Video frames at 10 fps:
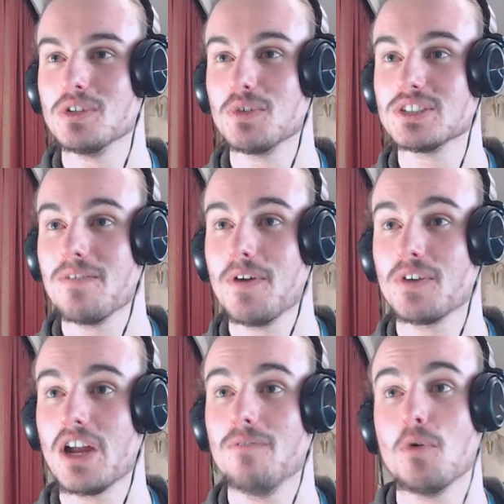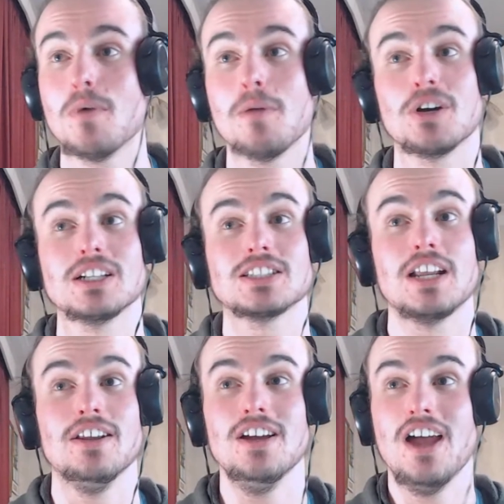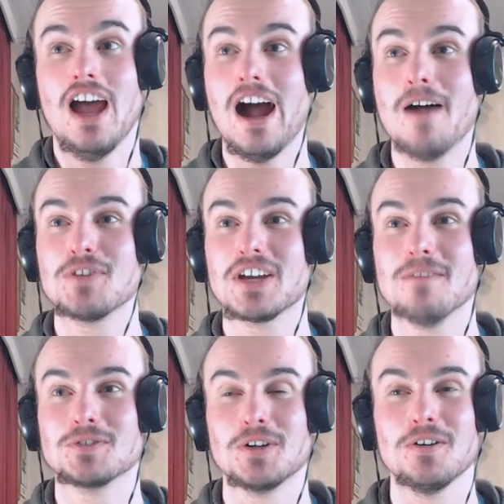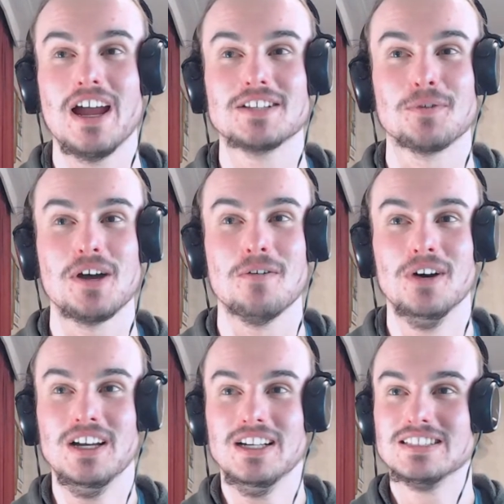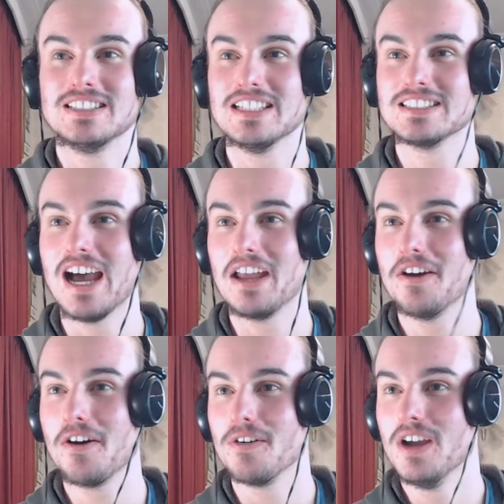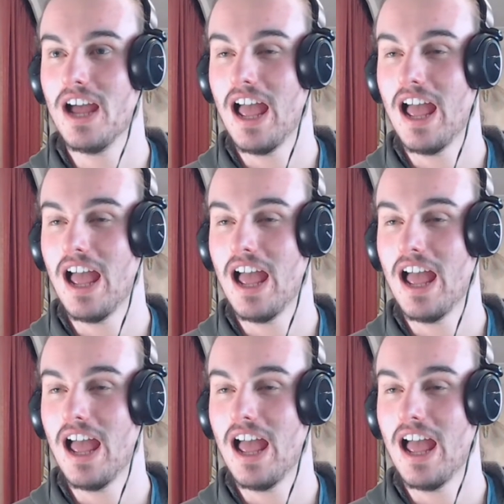for South Africa for my prediction to come true as well, says Arno.